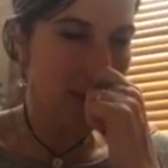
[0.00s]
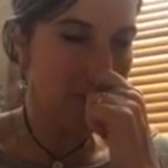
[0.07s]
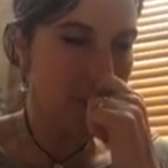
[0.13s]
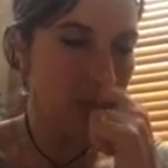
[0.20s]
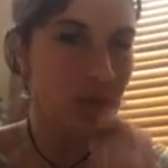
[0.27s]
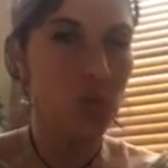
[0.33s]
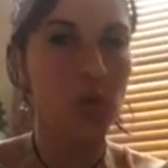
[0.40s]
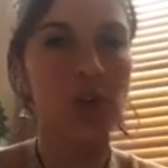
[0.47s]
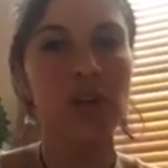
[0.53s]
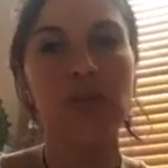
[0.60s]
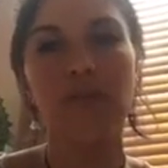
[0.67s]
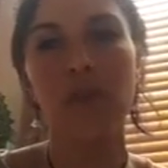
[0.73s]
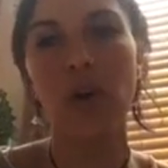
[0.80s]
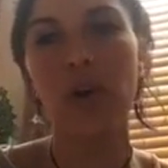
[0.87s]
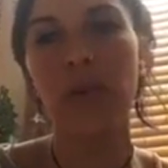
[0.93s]
she's worth
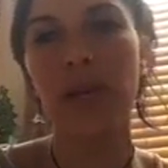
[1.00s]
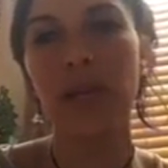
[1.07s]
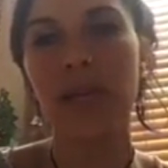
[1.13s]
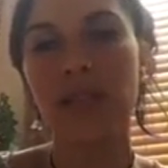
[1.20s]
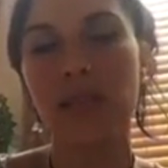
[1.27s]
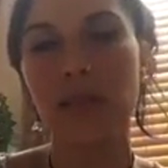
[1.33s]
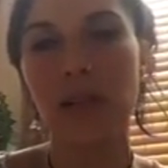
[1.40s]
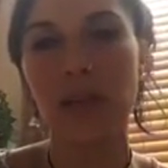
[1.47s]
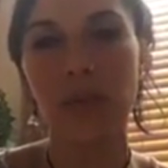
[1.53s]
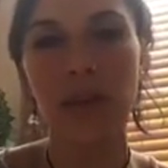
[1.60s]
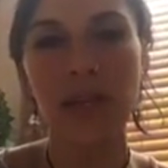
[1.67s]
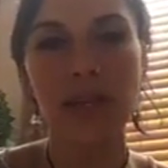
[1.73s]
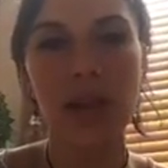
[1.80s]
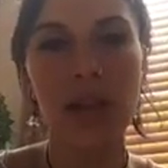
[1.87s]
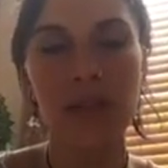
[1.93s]
following, is
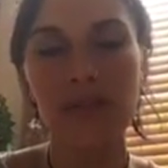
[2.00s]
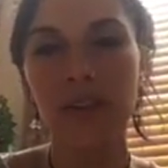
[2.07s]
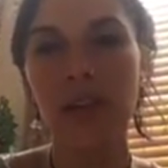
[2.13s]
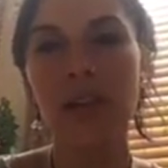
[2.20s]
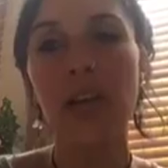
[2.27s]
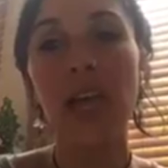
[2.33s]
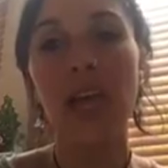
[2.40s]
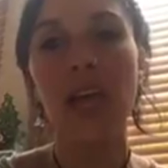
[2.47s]
Louise. I love her.